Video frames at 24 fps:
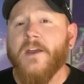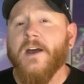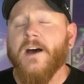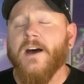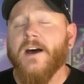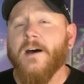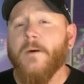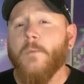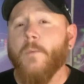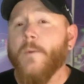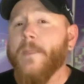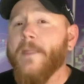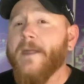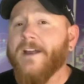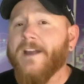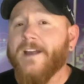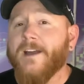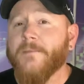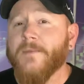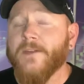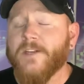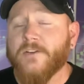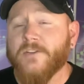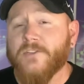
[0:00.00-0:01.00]
uh, when they
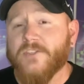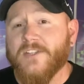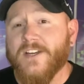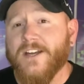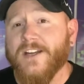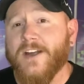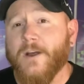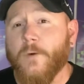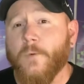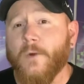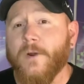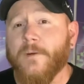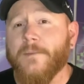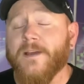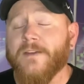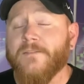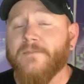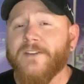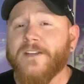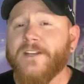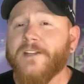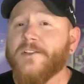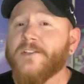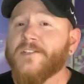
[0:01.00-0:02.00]
come here and check out one of my
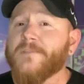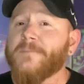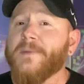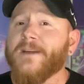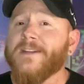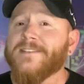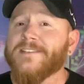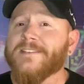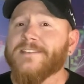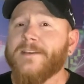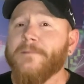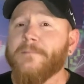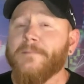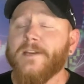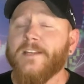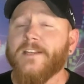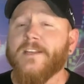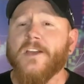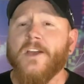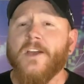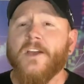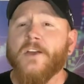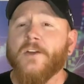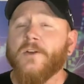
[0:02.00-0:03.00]
videos by
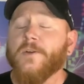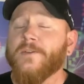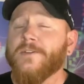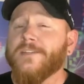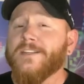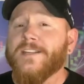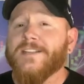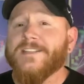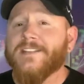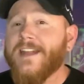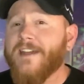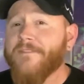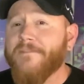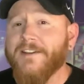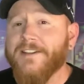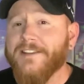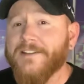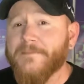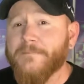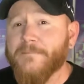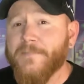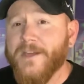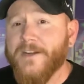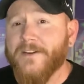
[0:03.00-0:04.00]
somebody who doesn't have
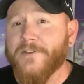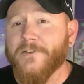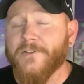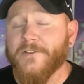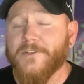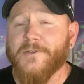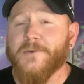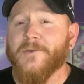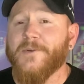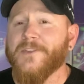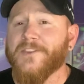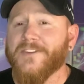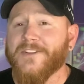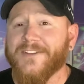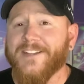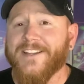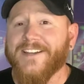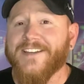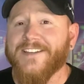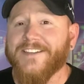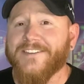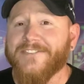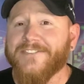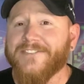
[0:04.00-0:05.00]
anything better to do with their
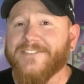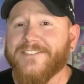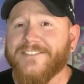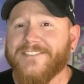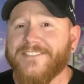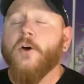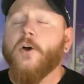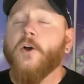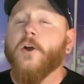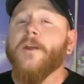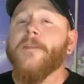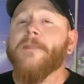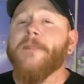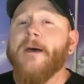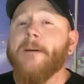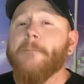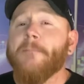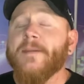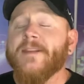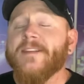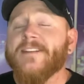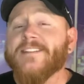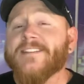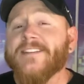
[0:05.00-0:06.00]
life. All right,
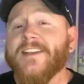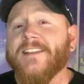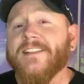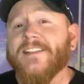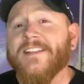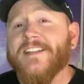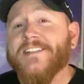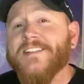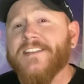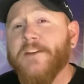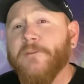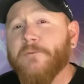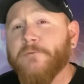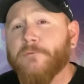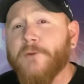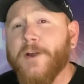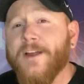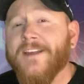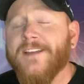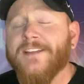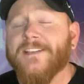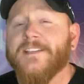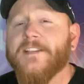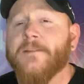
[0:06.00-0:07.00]
that being said, let's get
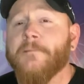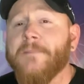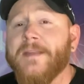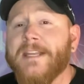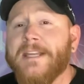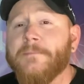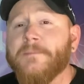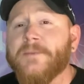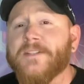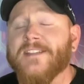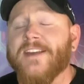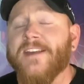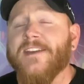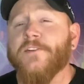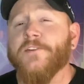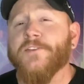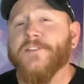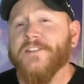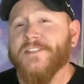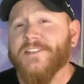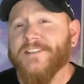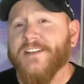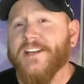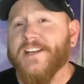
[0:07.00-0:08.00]
right into the meat and
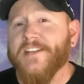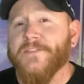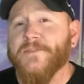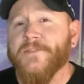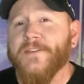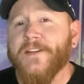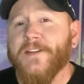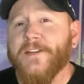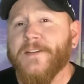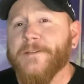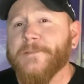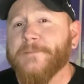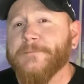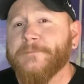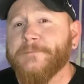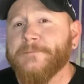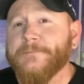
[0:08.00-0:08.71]
potatoes of today's video.